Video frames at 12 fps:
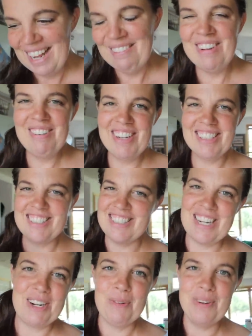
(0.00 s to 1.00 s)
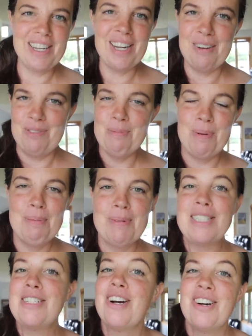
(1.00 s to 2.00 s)
Maybe I'll just take a week off and put my
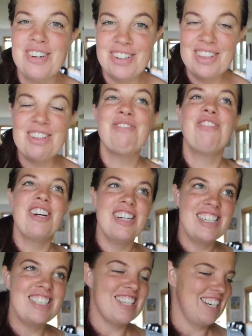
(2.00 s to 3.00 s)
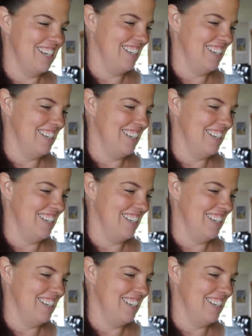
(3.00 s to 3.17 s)
starter in the fridge.